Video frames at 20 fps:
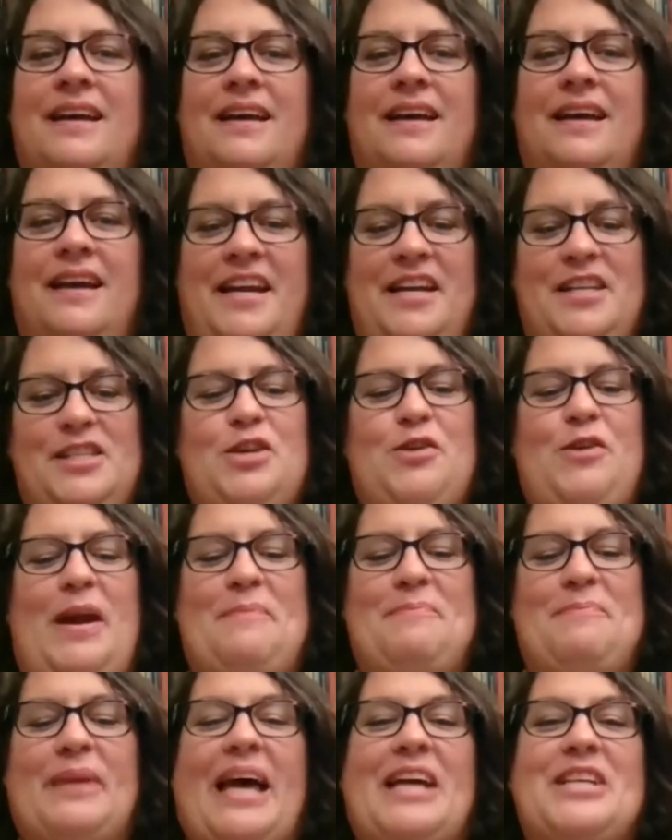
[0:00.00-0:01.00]
It is a
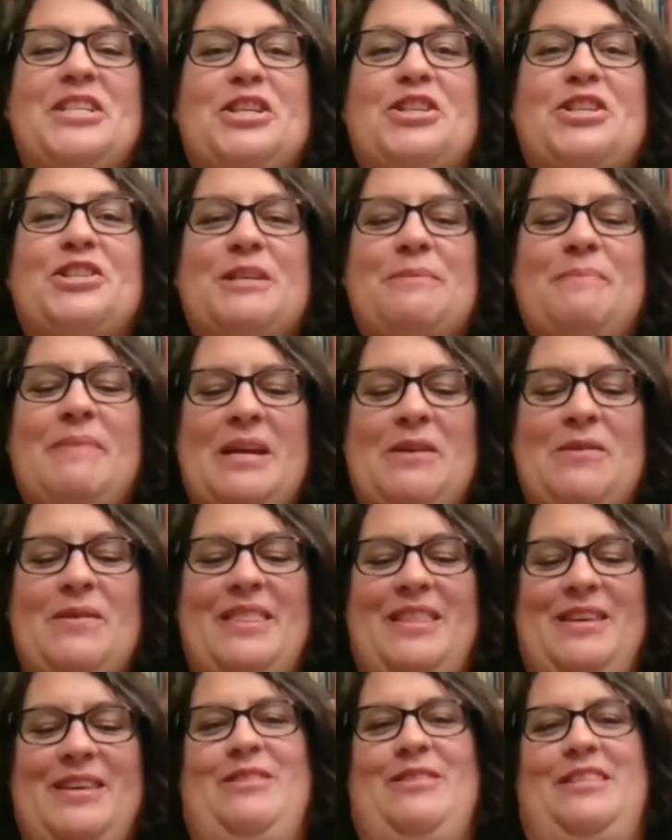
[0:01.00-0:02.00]
great pleasure to be with
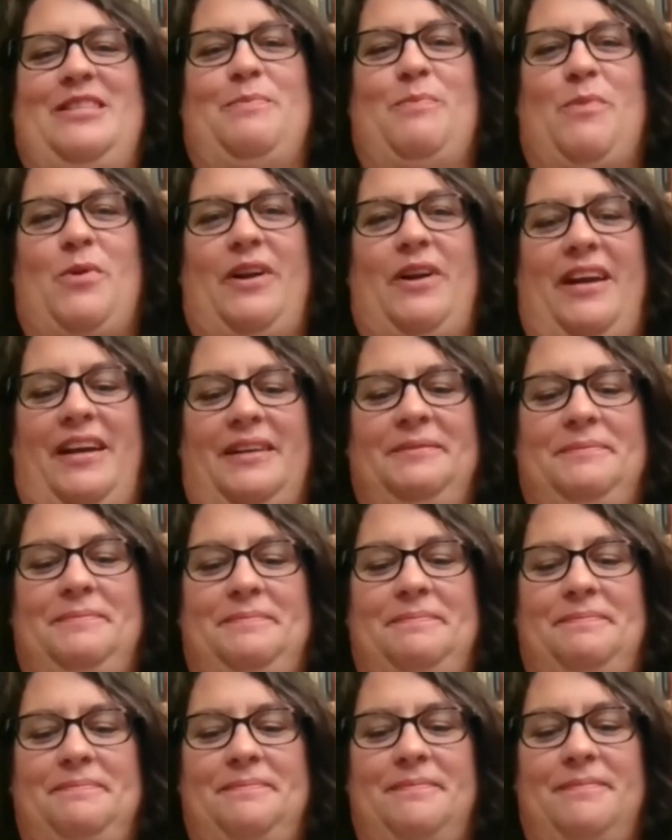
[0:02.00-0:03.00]
you this morning.
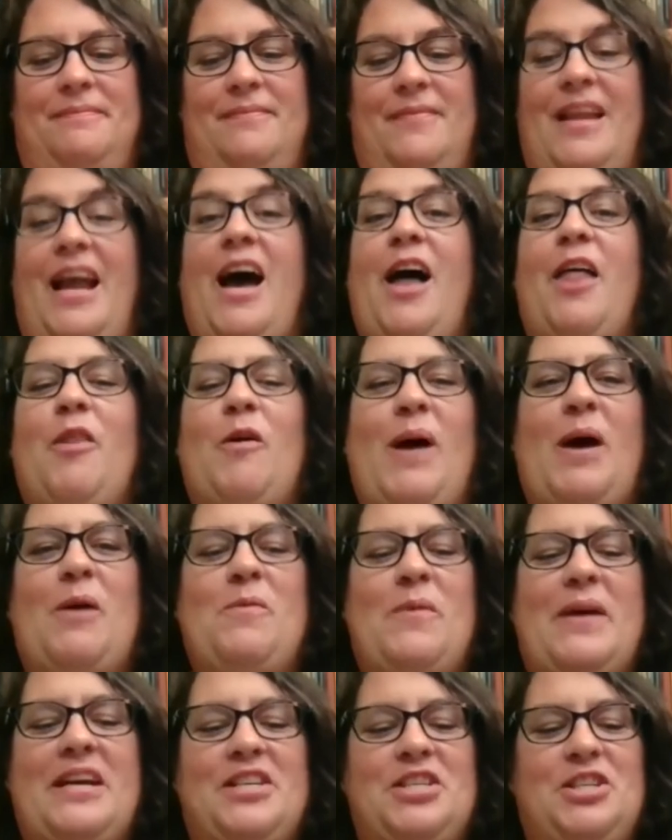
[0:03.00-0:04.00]
Although I
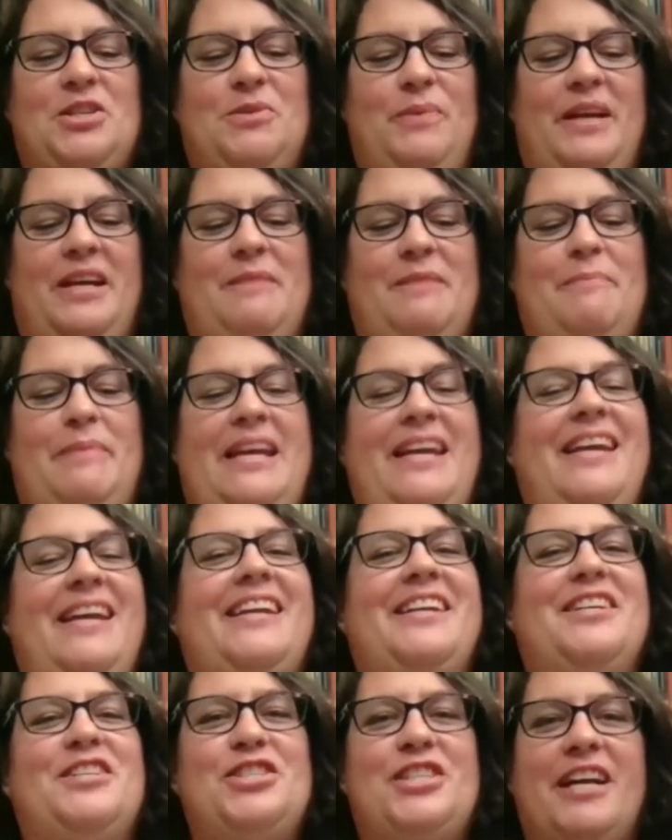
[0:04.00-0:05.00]
wish we could be
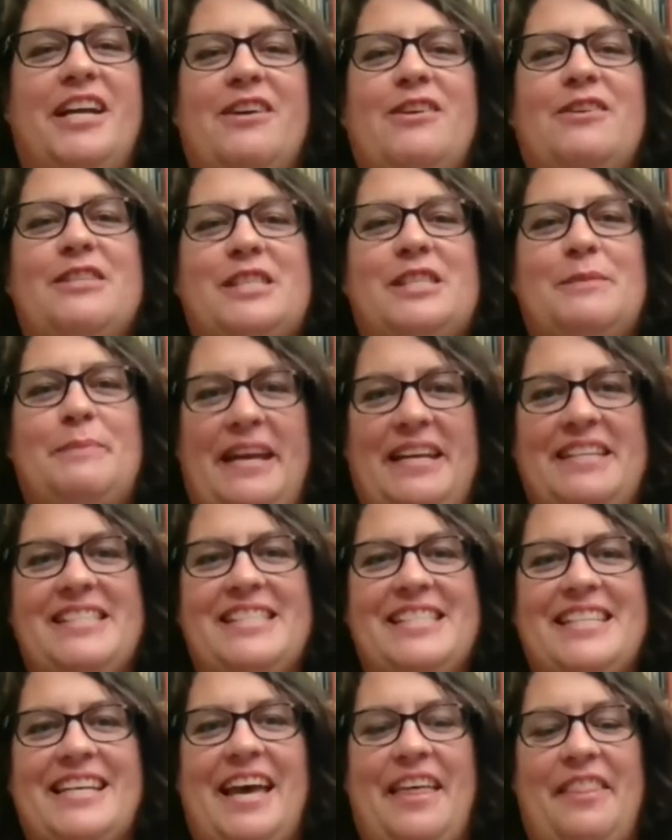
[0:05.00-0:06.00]
in shared space
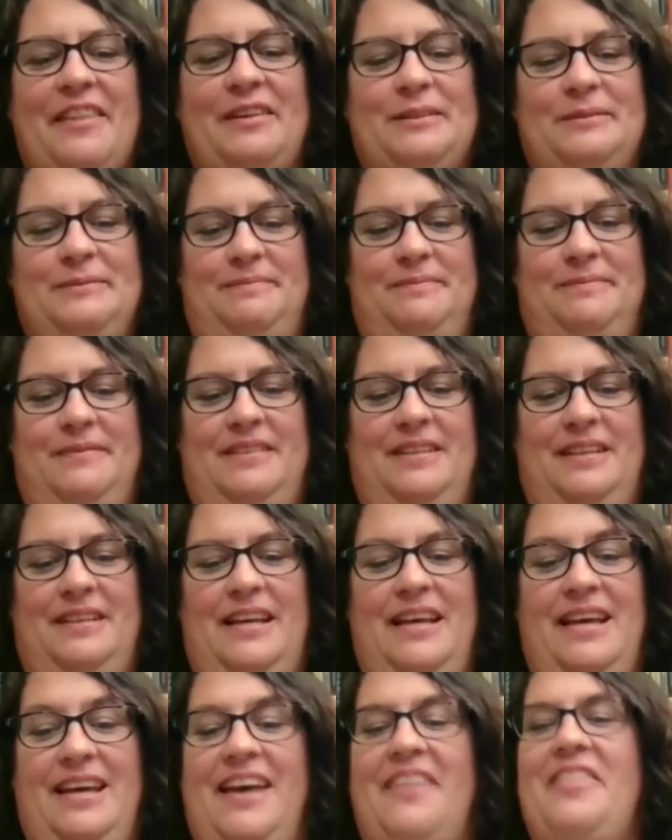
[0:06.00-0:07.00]
together
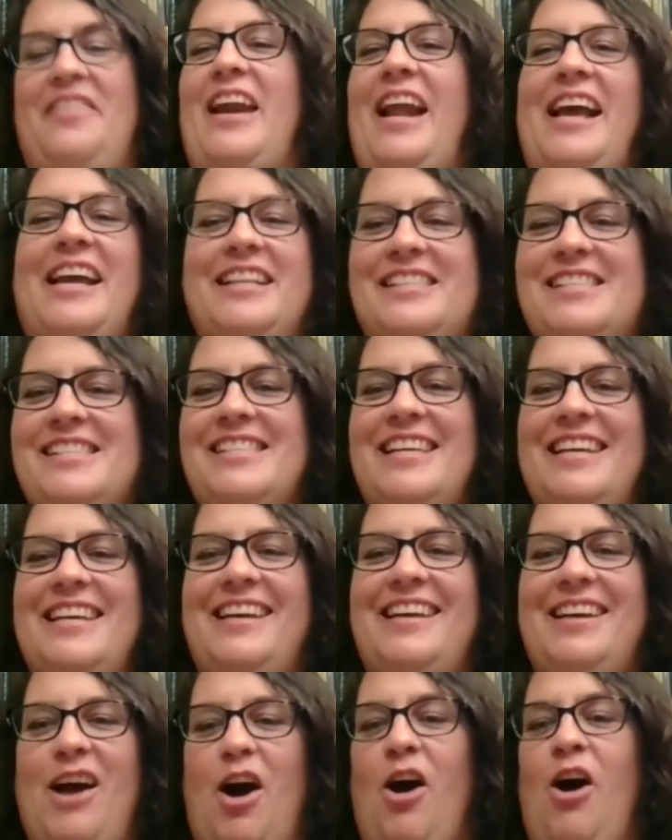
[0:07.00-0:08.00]
and that I could
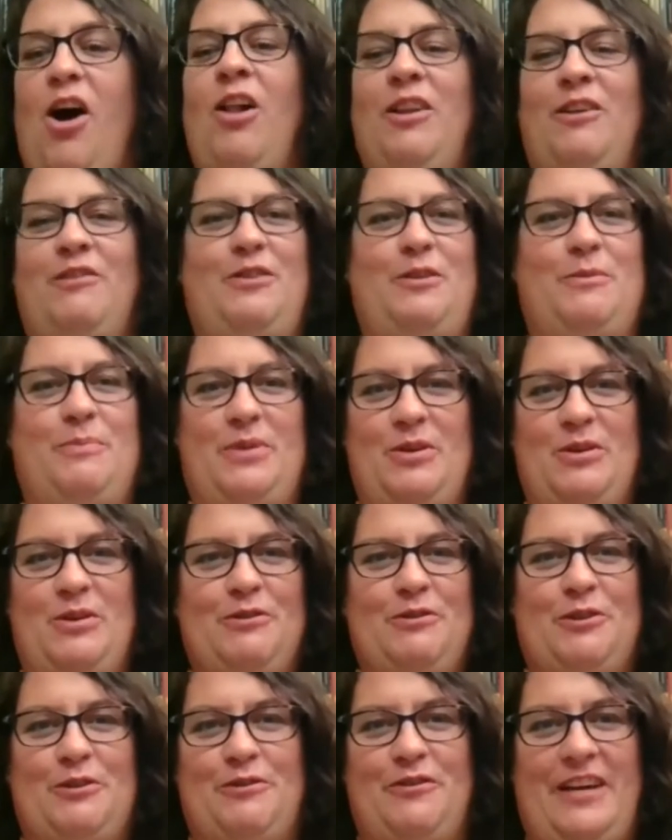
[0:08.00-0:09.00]
see all of your
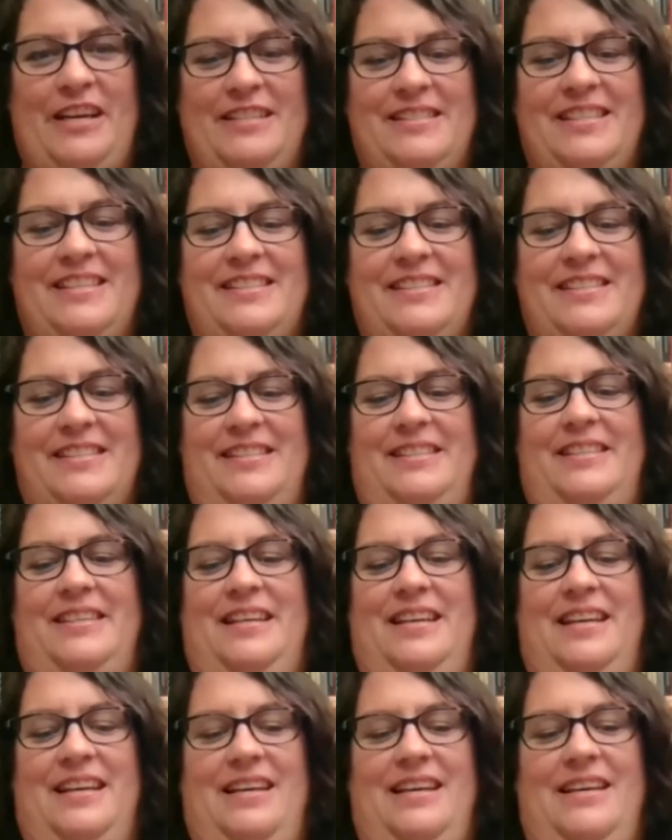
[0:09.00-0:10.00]
beautiful faces,
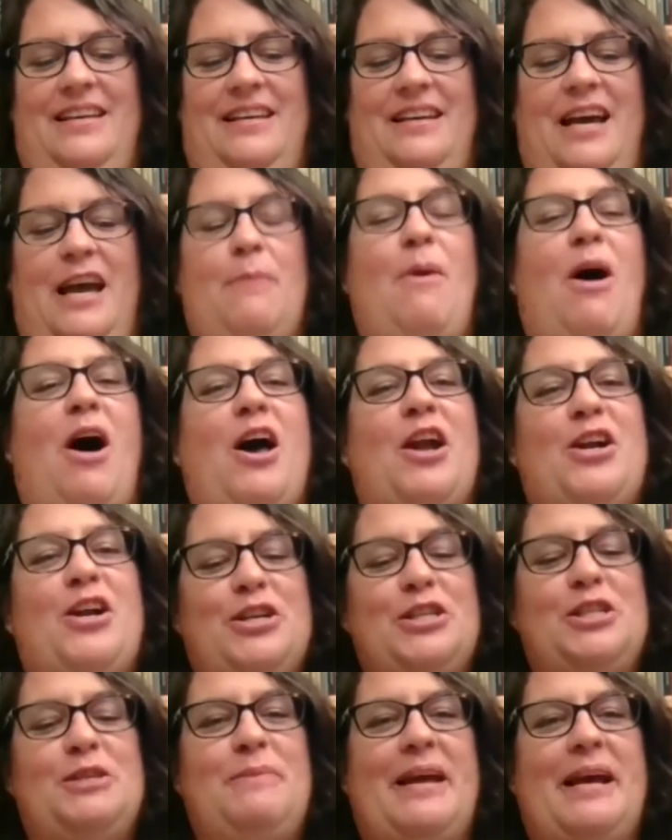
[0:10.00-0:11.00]
I'm honored
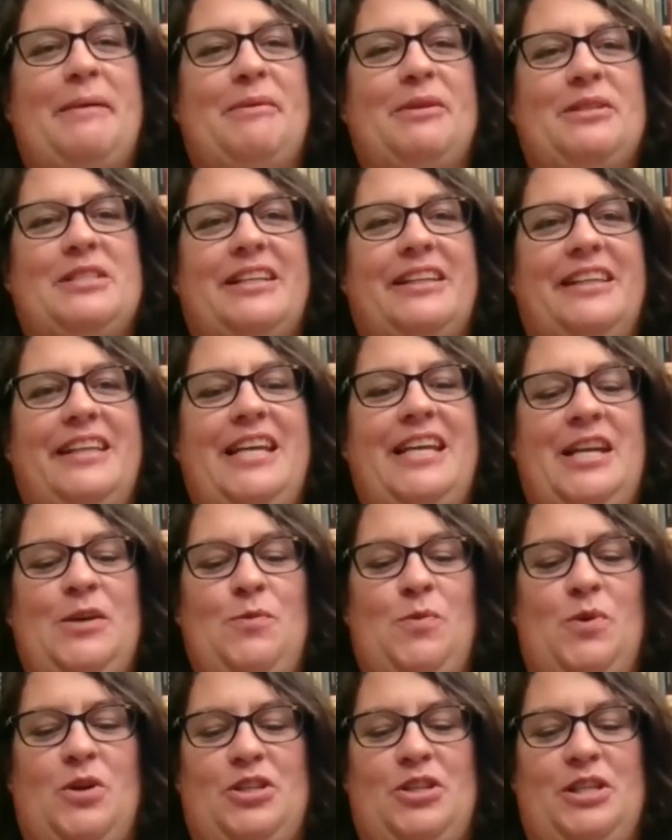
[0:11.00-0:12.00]
to be able to lead
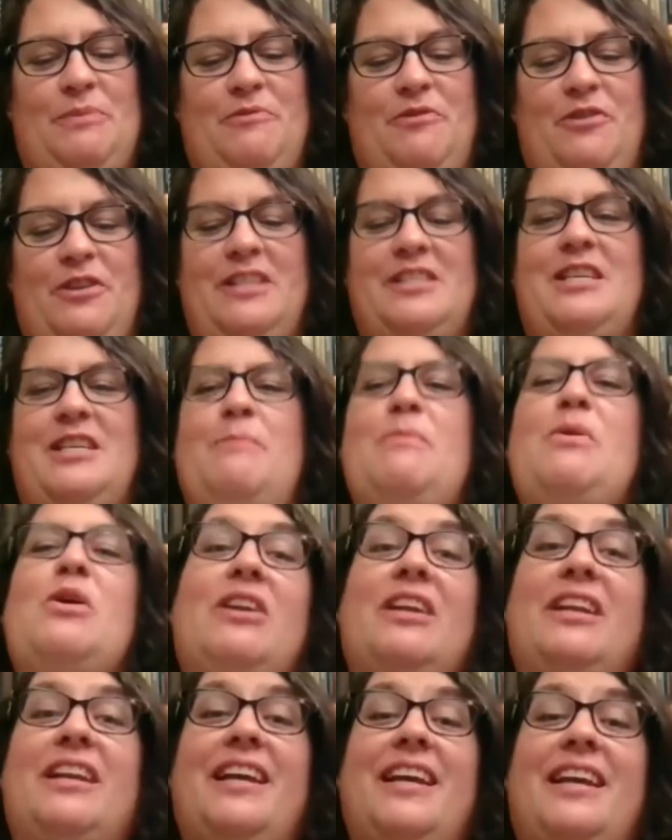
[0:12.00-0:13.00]
worship for this
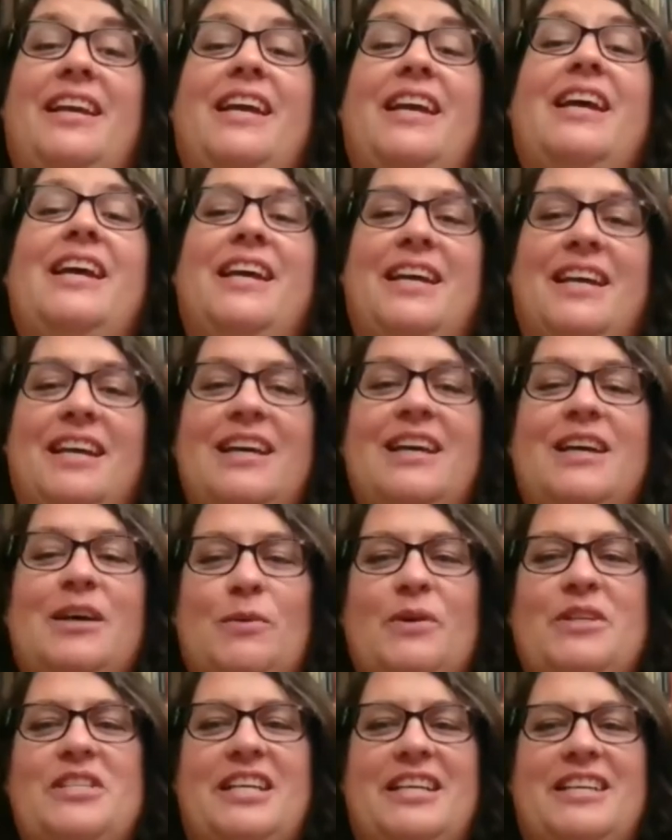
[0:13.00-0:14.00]
community,
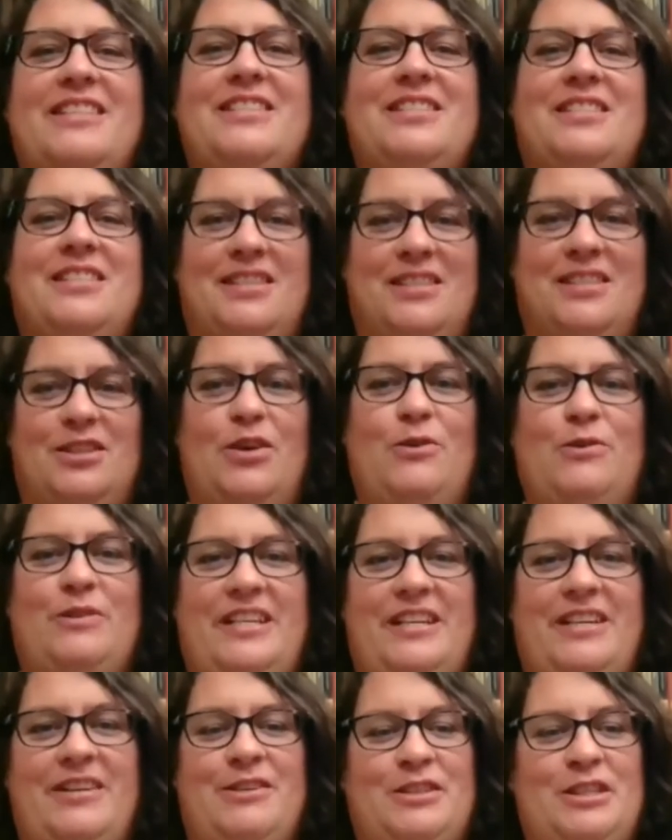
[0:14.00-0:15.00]
which is so
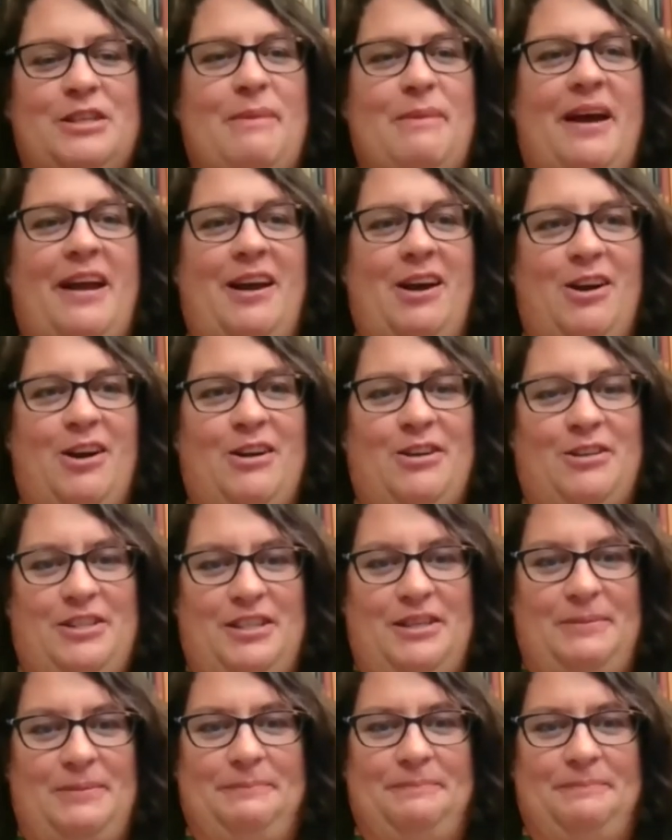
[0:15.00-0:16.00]
dear to my heart.